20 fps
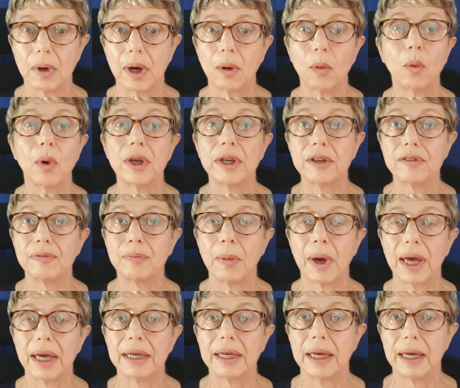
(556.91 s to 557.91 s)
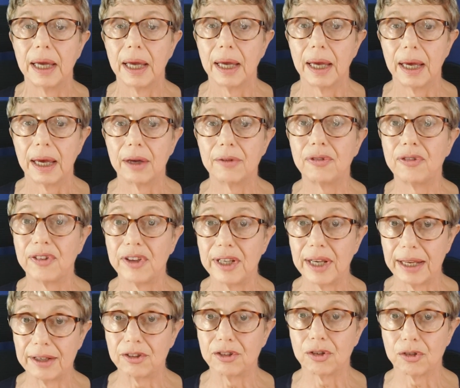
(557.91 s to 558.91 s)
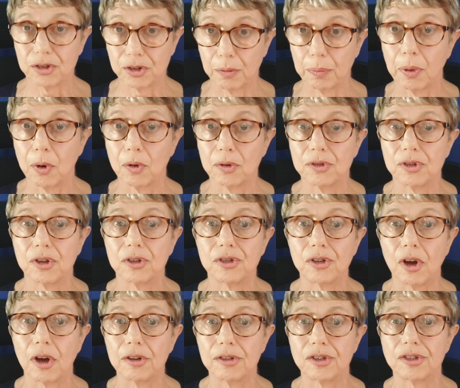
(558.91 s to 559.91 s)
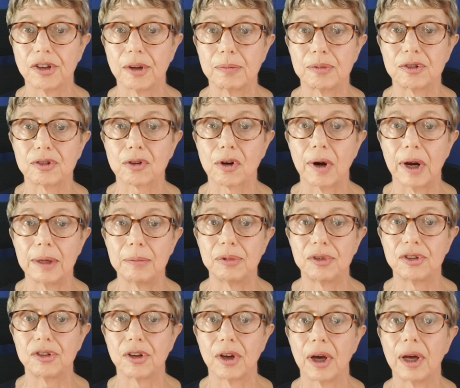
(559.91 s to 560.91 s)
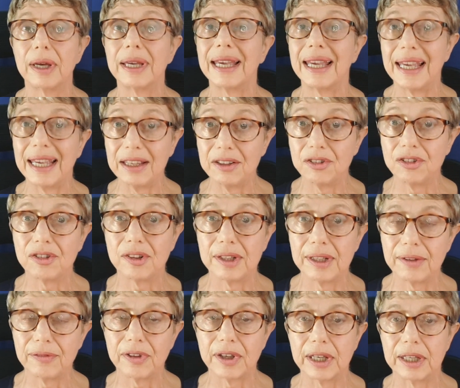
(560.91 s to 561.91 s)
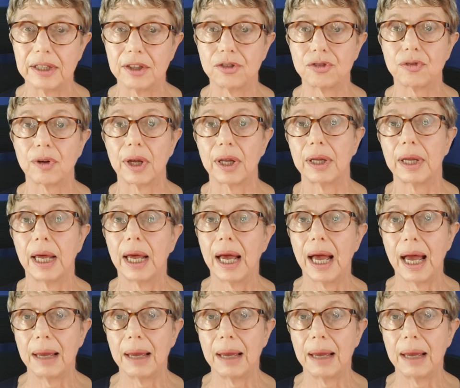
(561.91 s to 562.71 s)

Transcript: Well, one of my uh, financial supporters on Subscribestar is living in Israel.